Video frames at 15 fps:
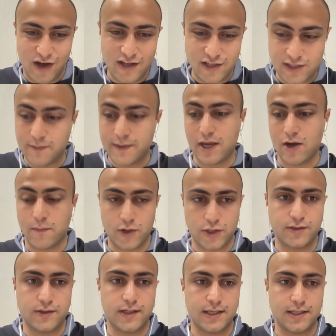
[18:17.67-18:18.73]
so many
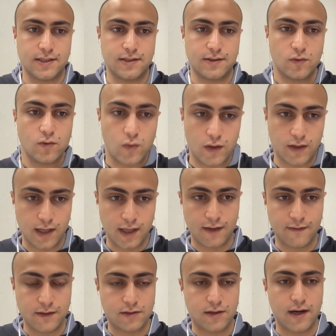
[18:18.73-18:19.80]
opportunities where you can
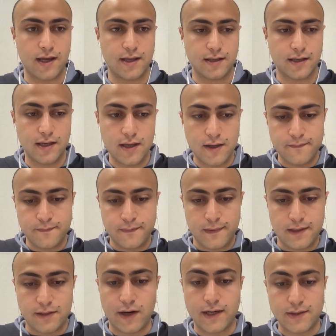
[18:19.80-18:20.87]
give a try and
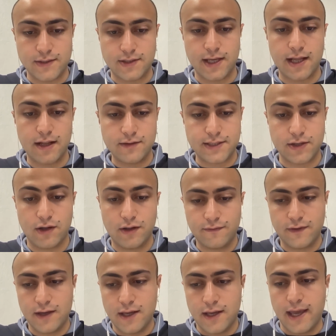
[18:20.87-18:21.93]
try to
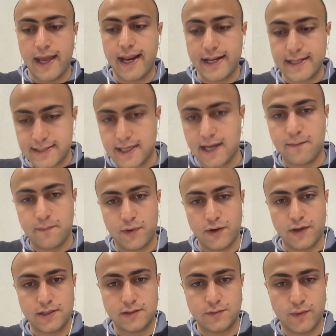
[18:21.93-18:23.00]
solve. And at some
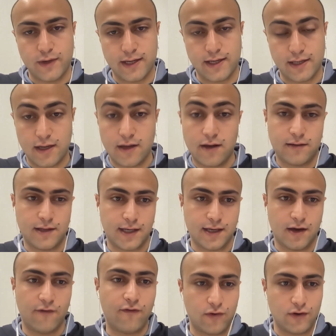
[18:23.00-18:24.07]
point when, like,
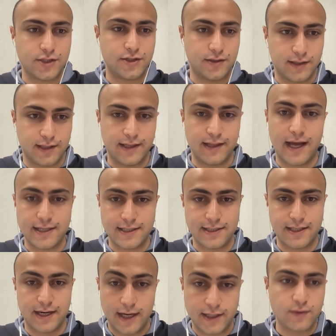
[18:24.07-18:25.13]
unfortunately last
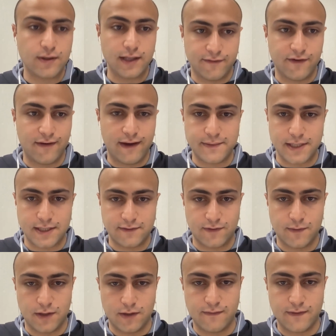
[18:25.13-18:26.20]
year, I took a leave of absence
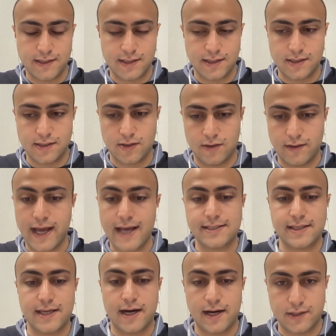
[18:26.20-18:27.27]
from the university. So
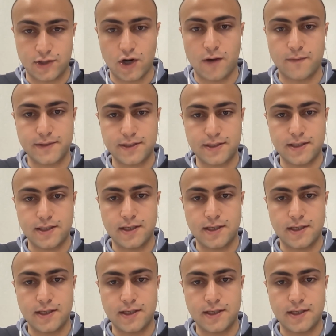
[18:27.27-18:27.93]
last year I dropped,